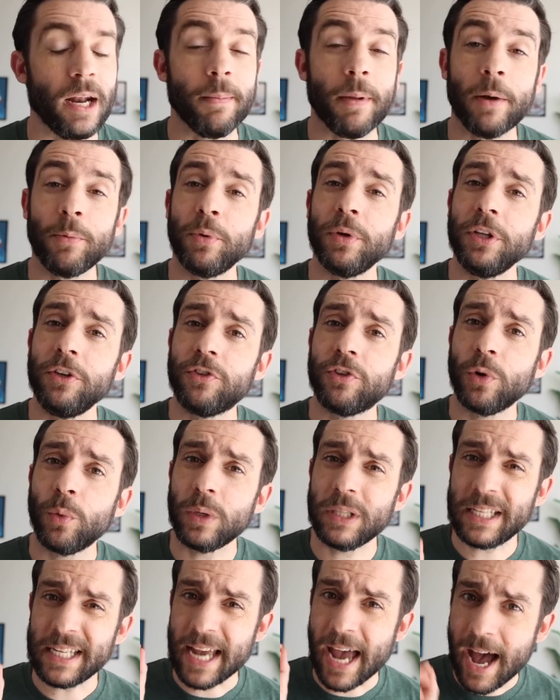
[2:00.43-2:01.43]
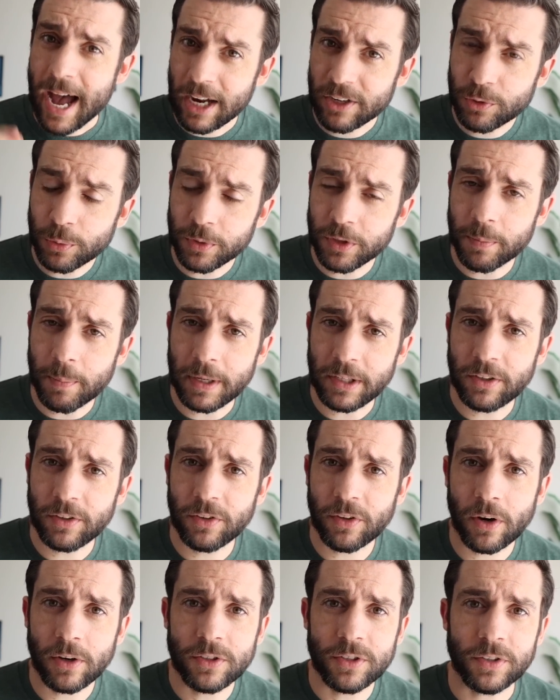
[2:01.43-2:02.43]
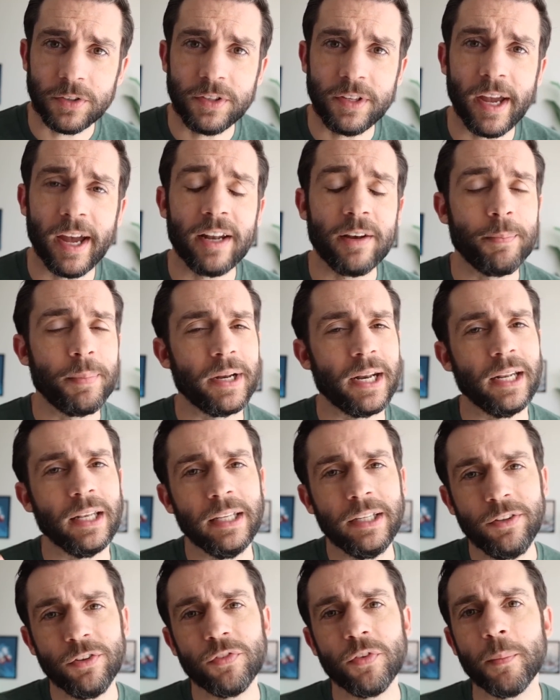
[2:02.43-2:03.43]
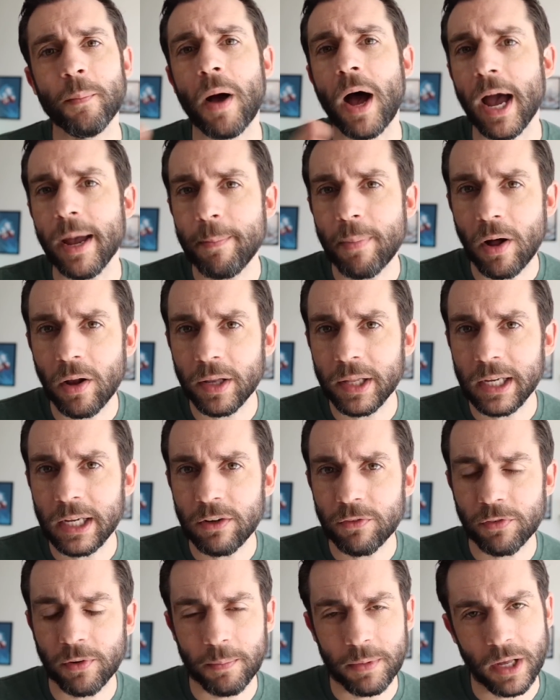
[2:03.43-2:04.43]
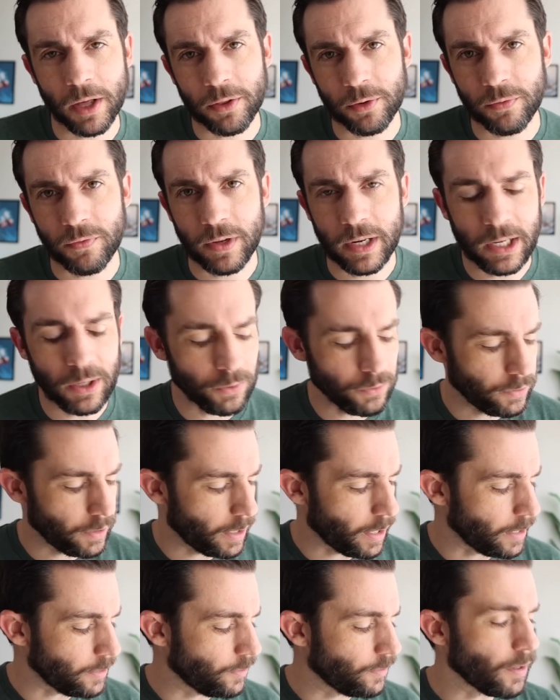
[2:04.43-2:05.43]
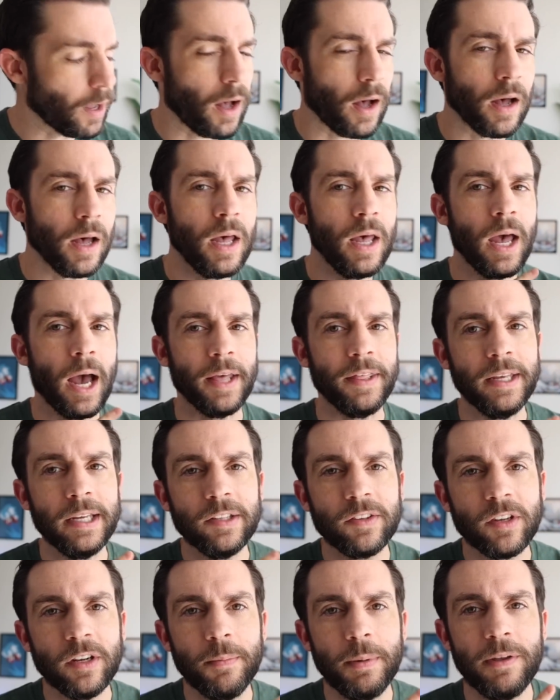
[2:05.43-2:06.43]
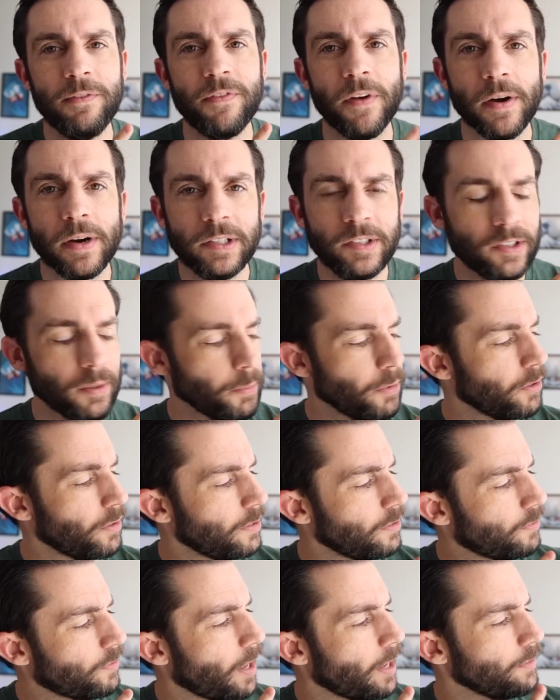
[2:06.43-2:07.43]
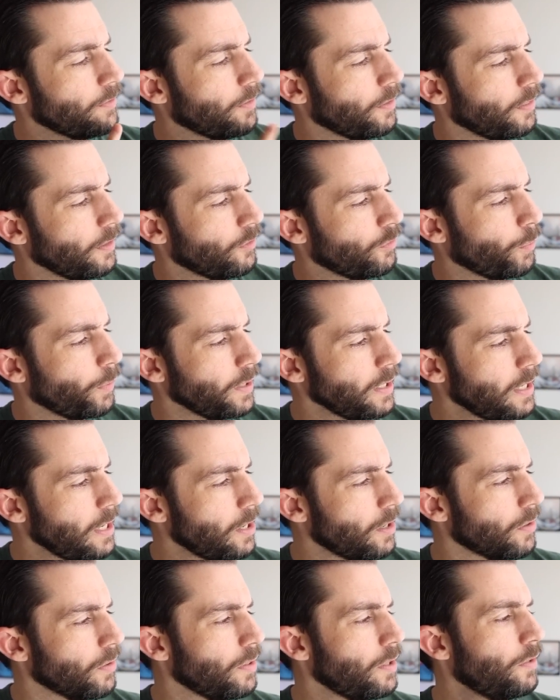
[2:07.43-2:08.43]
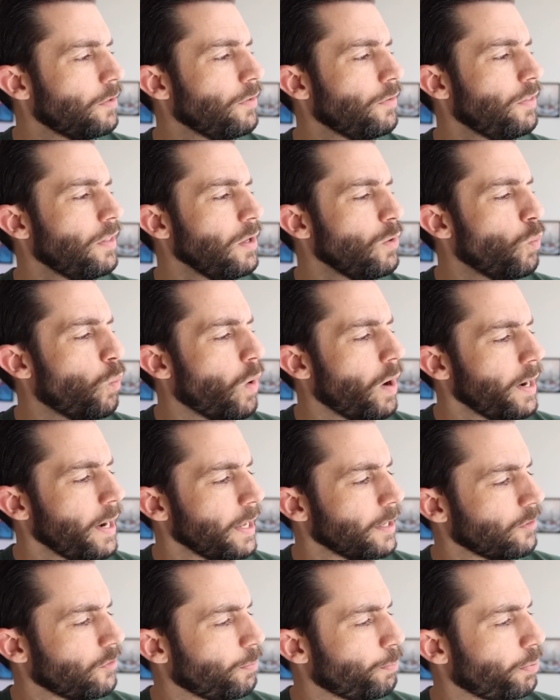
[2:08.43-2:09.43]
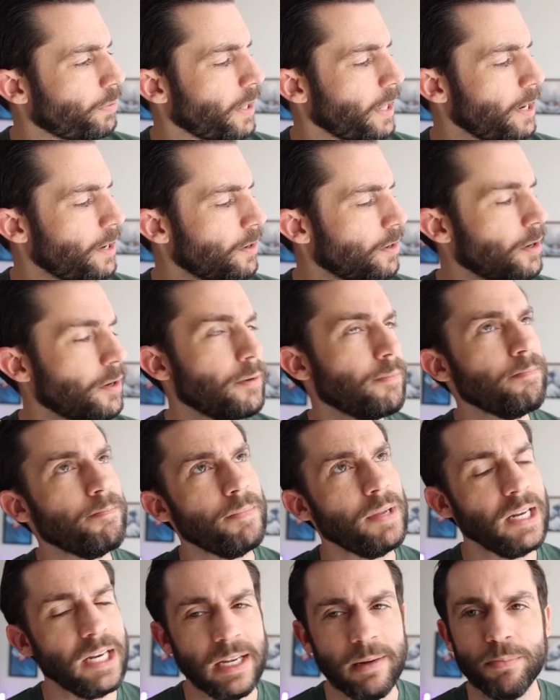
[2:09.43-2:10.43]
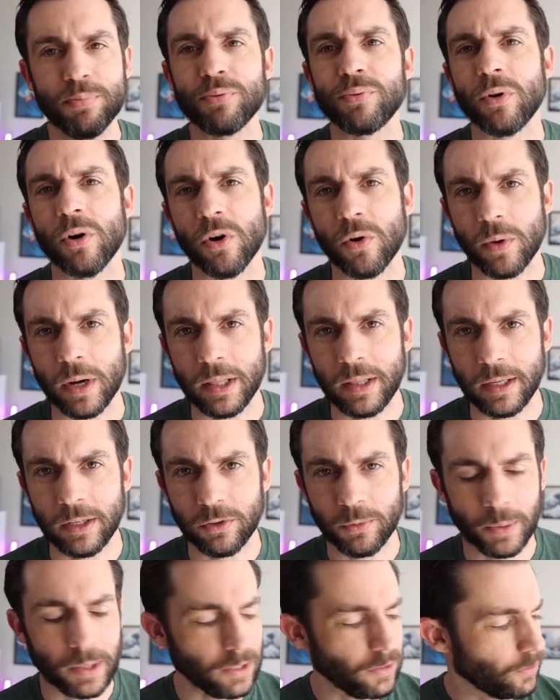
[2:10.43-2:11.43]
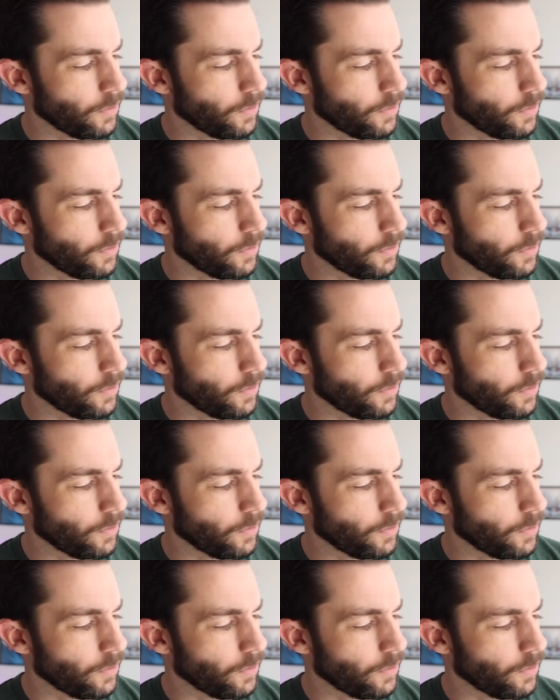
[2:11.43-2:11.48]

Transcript: I'm not really sure what the actual dimensions are just yet, but at least from eyeballing it from the other videos that I saw, I think it's going to be very similar in size to this one here. This is the 1X Player Mini Pro, I think is what it's